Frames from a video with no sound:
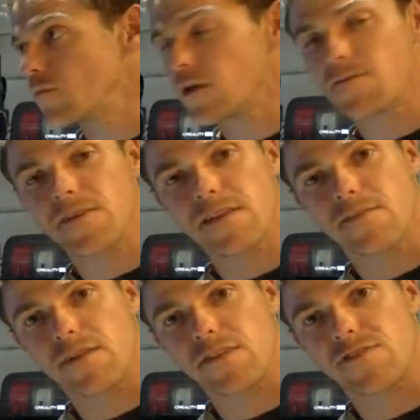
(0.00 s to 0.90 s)
But
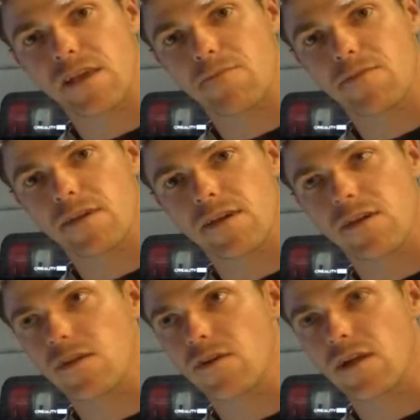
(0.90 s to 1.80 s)
effectively the same thing.
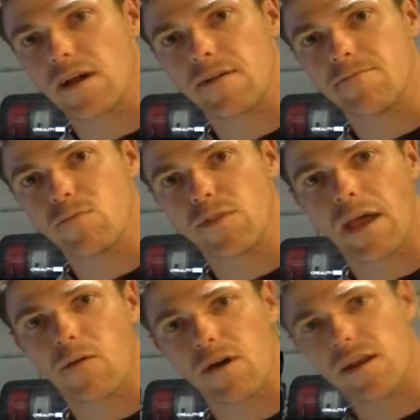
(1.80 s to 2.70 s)
You got to with
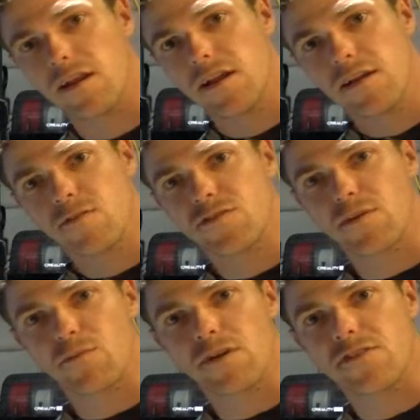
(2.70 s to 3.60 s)
that one, for
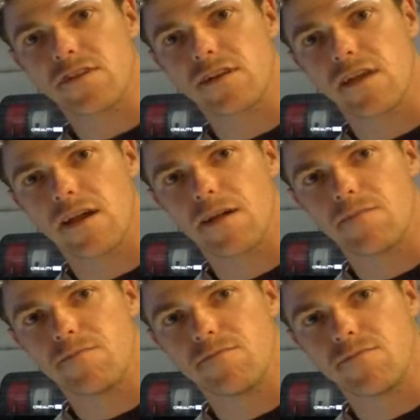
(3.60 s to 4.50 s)
some reason
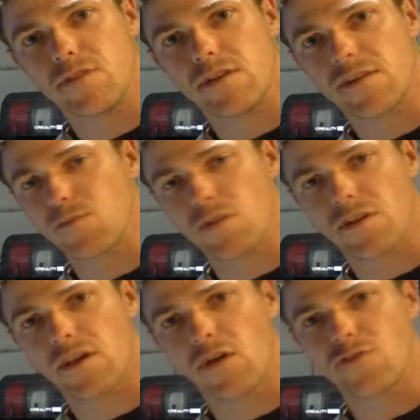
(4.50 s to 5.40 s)
it doesn't want to
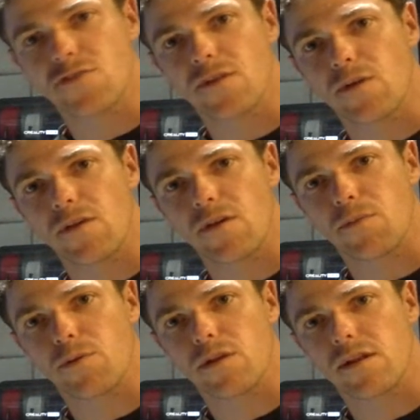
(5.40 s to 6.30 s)
go straight away. You got to
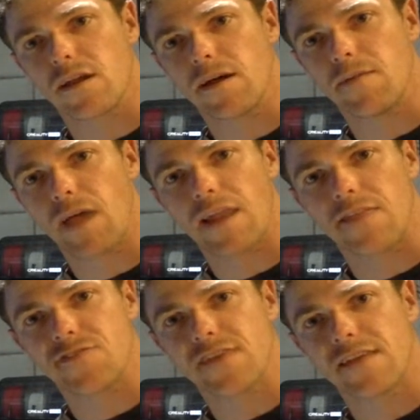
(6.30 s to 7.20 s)
put it out in
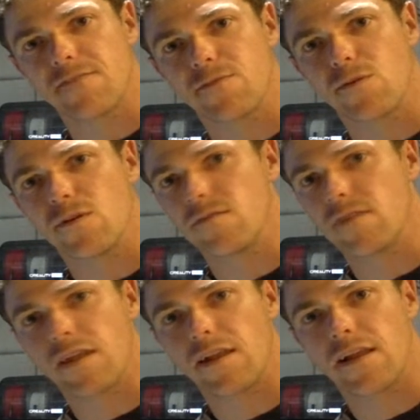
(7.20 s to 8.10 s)
the sun for,
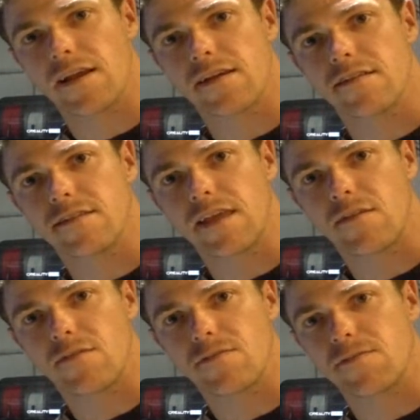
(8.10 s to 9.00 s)
I don't know, like 10
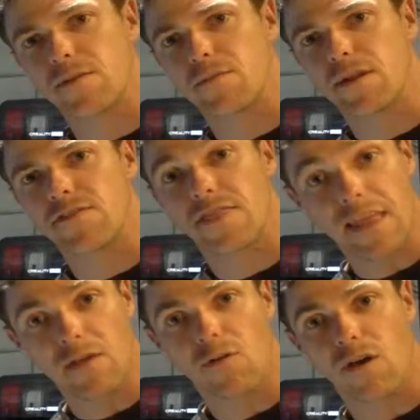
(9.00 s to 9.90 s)
or 15 minutes, and
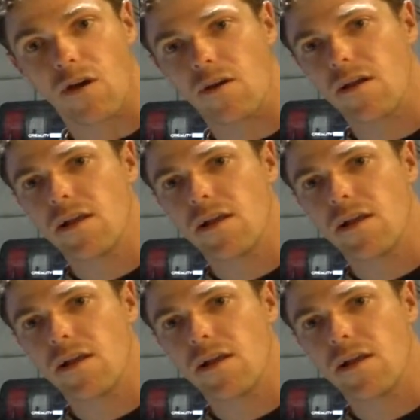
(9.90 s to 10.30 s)
then it will go.